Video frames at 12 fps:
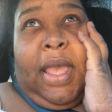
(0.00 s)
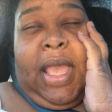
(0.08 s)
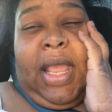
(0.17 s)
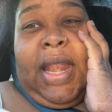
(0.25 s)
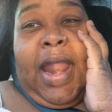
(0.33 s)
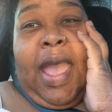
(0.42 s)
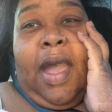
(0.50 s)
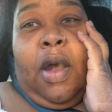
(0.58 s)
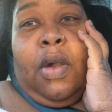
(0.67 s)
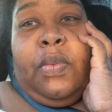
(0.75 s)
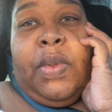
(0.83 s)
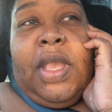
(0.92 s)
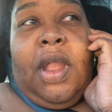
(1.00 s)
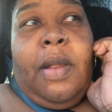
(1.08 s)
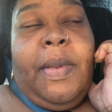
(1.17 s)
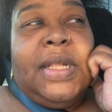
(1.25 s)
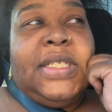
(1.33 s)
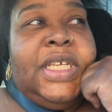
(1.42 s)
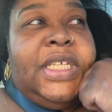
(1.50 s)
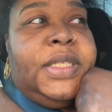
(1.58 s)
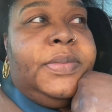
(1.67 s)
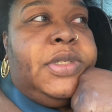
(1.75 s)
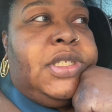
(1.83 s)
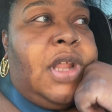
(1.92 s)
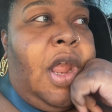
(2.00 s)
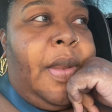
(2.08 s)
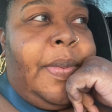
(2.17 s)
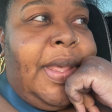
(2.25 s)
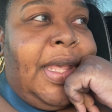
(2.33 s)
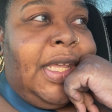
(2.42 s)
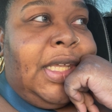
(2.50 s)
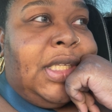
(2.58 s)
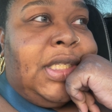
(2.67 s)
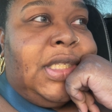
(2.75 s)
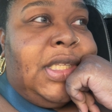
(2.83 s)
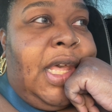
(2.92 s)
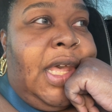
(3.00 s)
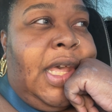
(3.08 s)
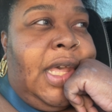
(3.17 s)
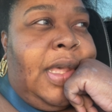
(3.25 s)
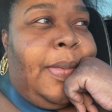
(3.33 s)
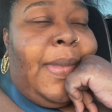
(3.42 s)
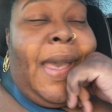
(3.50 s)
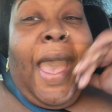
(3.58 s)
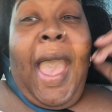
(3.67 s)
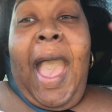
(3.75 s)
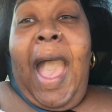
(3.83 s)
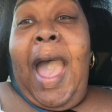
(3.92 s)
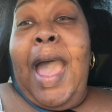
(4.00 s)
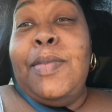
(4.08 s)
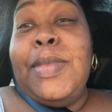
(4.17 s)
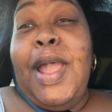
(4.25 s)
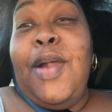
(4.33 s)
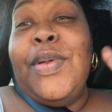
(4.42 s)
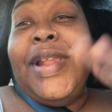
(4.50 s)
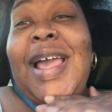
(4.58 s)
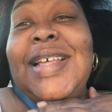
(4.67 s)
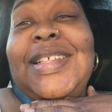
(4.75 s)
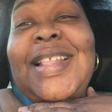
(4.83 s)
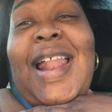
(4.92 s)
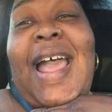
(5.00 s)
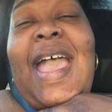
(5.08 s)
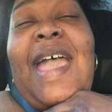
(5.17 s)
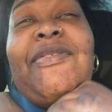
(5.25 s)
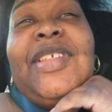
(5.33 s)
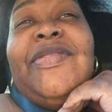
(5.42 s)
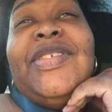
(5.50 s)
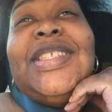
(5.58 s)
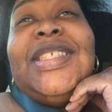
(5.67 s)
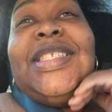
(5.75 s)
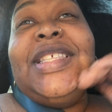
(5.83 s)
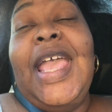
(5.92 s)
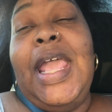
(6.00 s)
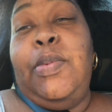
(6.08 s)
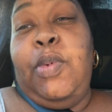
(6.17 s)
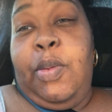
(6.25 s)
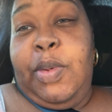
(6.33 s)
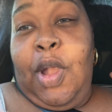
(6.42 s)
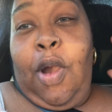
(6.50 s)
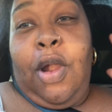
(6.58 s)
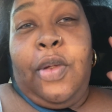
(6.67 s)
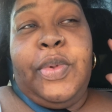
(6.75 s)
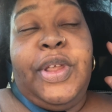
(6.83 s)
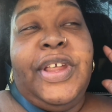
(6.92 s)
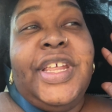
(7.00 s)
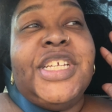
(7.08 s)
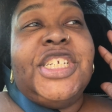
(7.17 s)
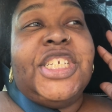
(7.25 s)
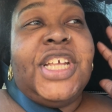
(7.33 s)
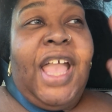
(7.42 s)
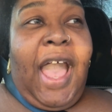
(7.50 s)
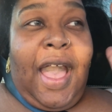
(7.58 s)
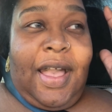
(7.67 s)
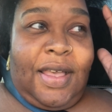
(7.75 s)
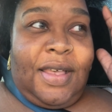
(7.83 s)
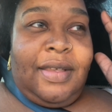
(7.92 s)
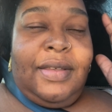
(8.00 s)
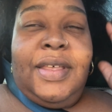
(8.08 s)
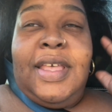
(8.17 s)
And now we are about to get some Starbucks. um I'm now realizing that I haven't even said where we are. We're in Chicago.